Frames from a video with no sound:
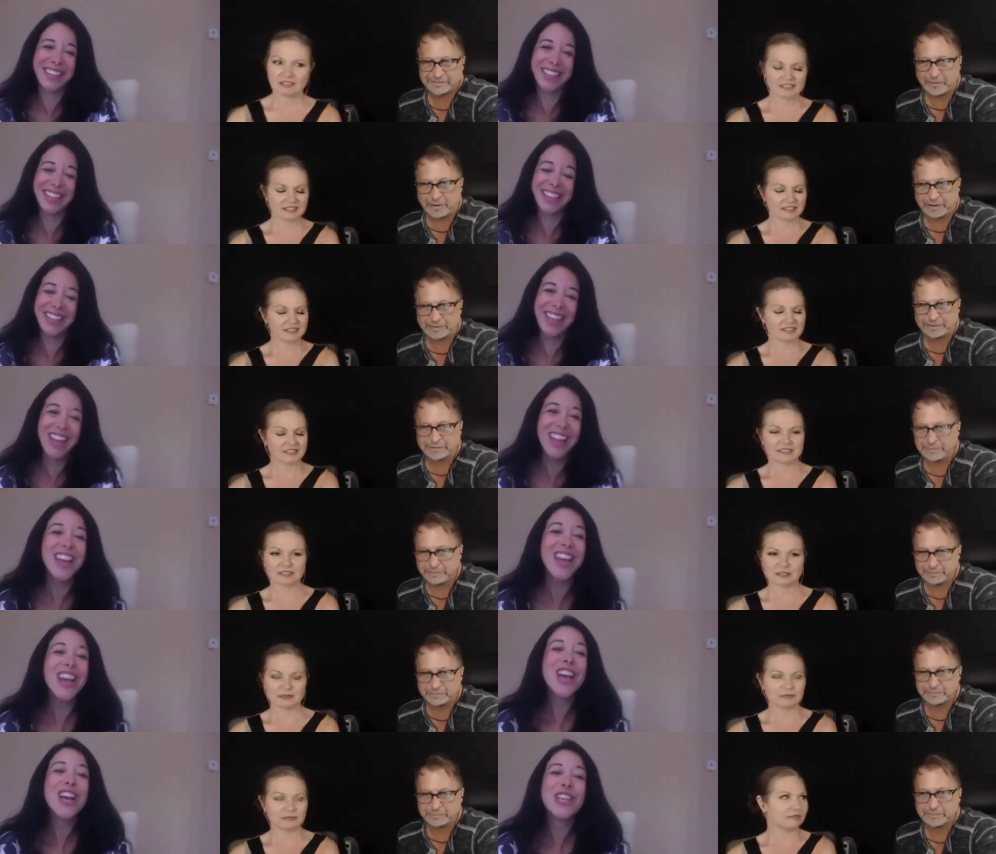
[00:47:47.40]
Speaker 1: I
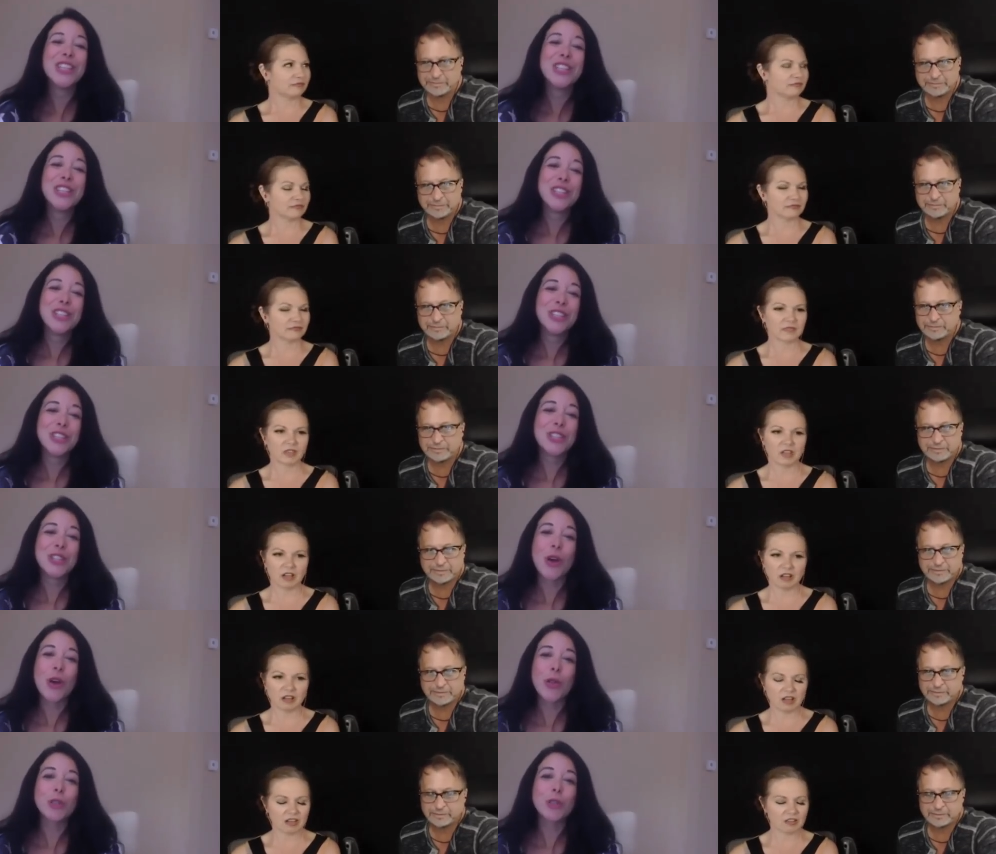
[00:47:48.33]
know.
Speaker 2: So
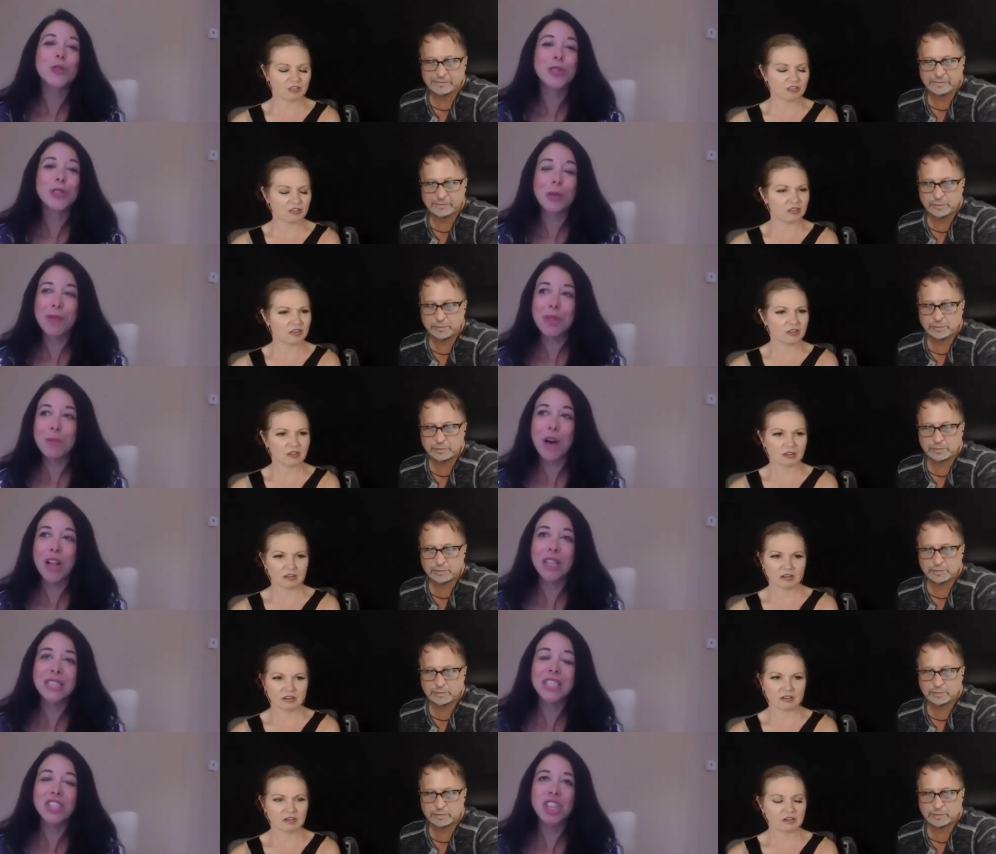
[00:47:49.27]
those are some of the
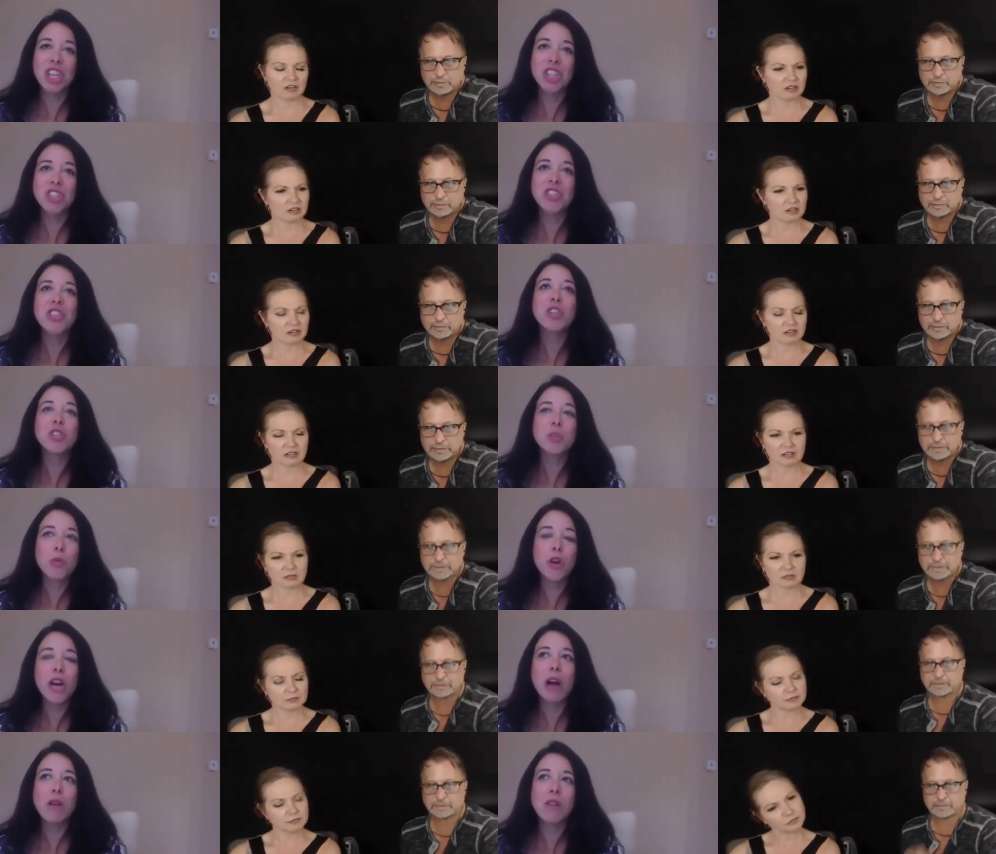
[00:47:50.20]
policy changes. There's more
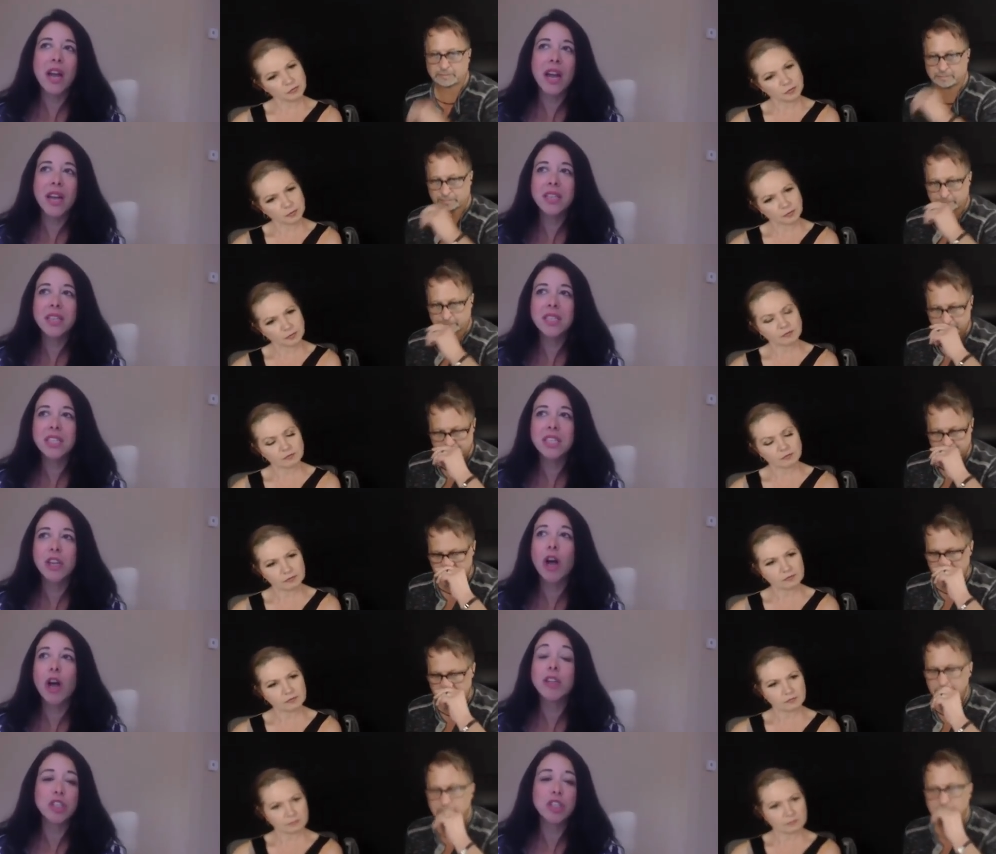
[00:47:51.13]
outlined. You know, I'll
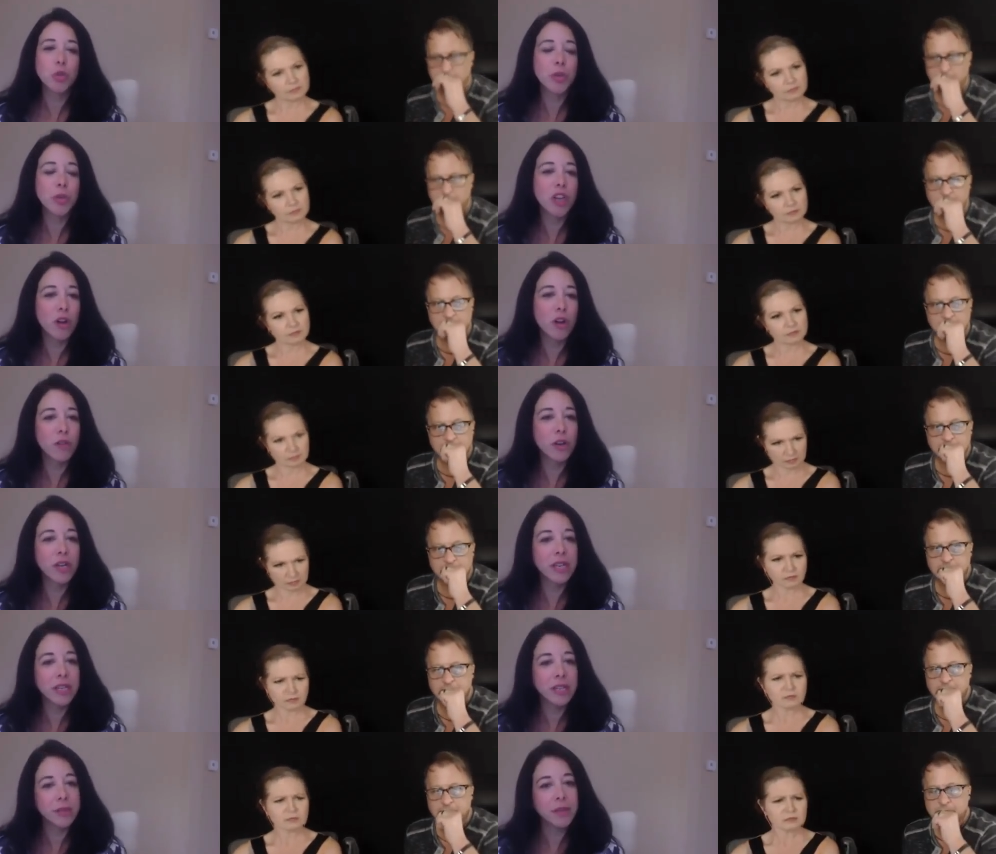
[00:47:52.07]
need to read over it
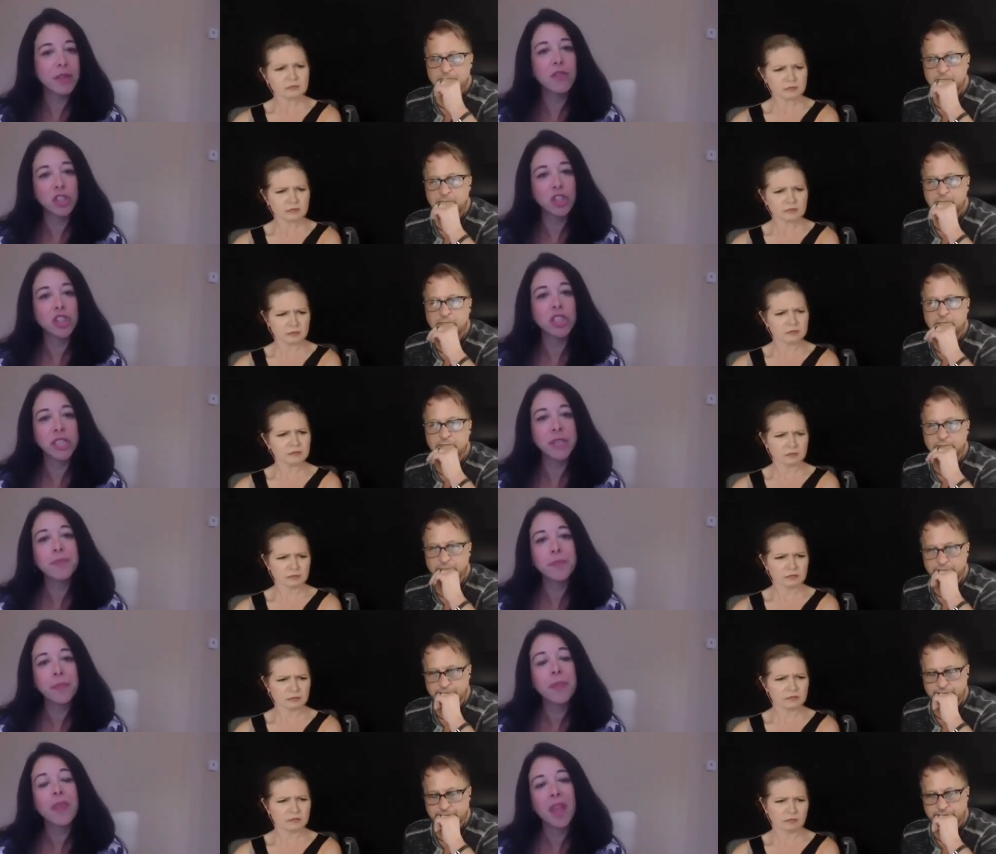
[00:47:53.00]
eventually.
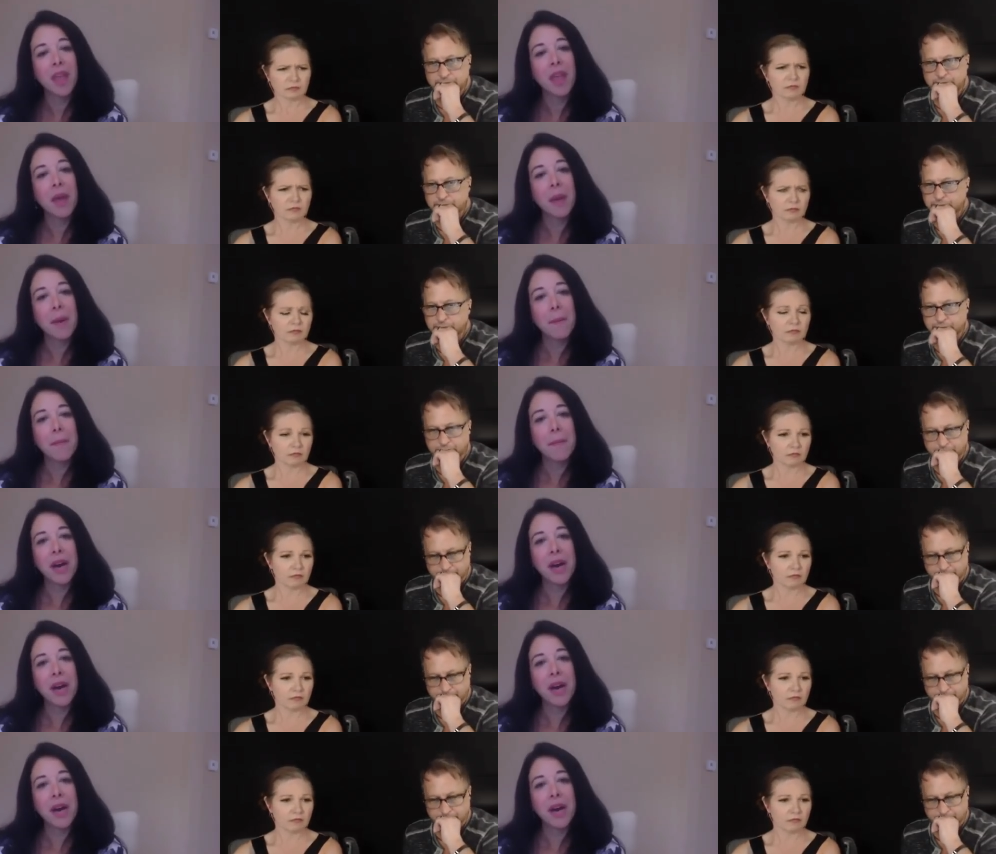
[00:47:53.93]
But